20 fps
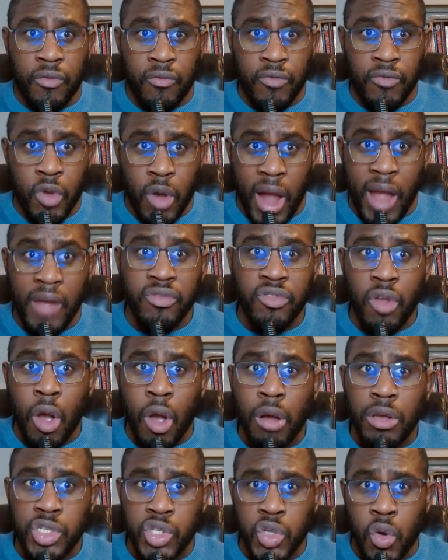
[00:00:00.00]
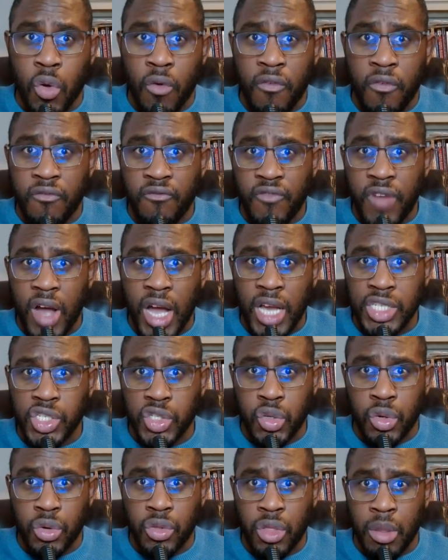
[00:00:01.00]
You have to also
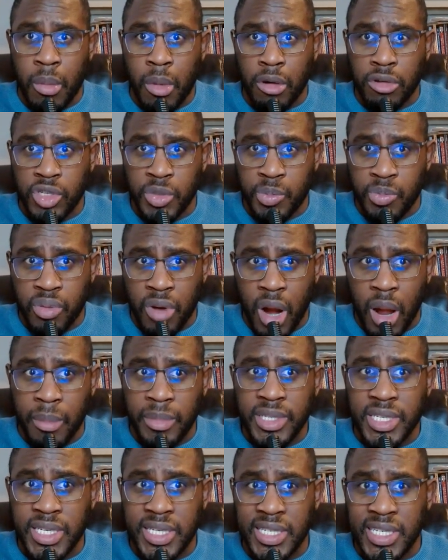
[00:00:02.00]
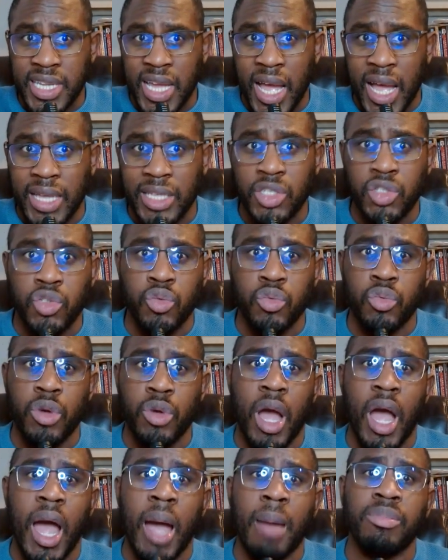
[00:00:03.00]
foster the most promising ties to
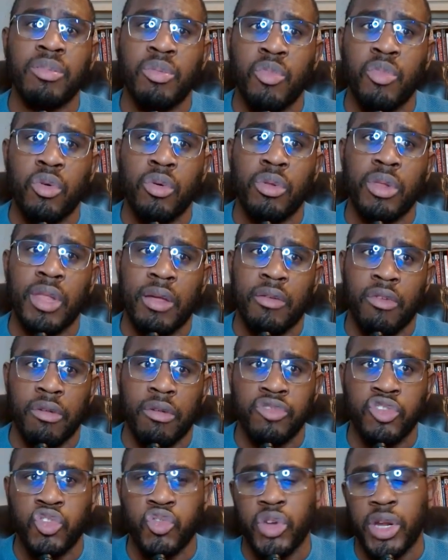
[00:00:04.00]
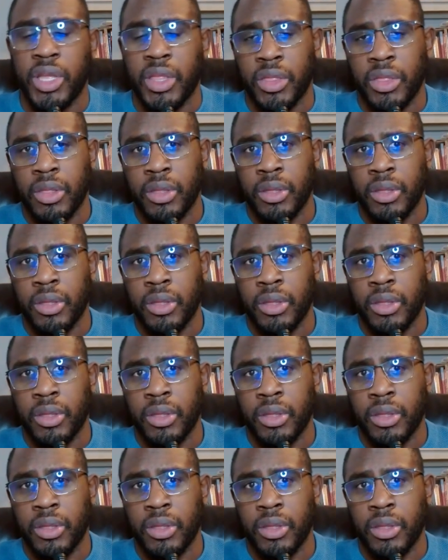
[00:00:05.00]
optimal level of strength.